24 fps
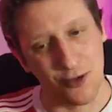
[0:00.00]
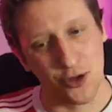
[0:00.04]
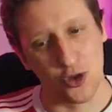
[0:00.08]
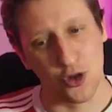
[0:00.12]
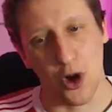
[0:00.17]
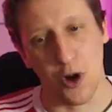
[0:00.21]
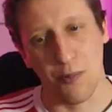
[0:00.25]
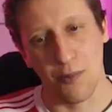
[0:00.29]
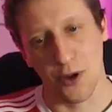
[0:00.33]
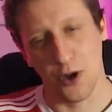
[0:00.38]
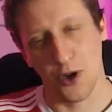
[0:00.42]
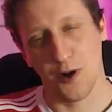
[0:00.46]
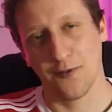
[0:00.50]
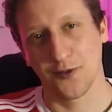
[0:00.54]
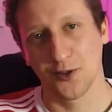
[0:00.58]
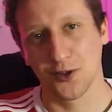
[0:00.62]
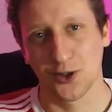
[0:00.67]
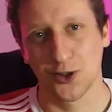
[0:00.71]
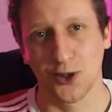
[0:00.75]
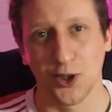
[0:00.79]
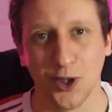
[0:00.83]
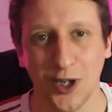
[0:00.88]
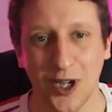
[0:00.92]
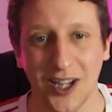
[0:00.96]
dropping off,
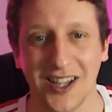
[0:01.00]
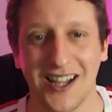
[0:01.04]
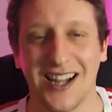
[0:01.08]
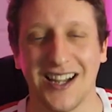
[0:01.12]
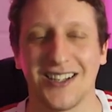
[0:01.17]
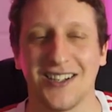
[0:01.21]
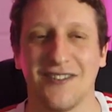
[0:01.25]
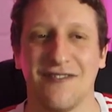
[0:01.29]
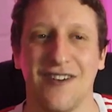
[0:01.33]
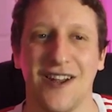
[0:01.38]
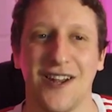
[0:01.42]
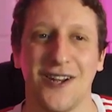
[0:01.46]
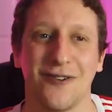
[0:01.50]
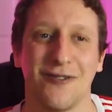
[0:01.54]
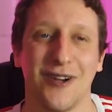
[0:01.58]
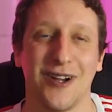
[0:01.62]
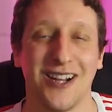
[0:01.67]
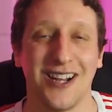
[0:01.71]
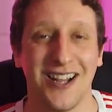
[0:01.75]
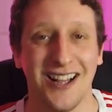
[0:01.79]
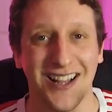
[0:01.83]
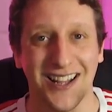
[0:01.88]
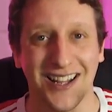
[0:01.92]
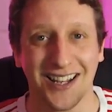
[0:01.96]
sucking that defender
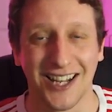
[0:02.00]
in,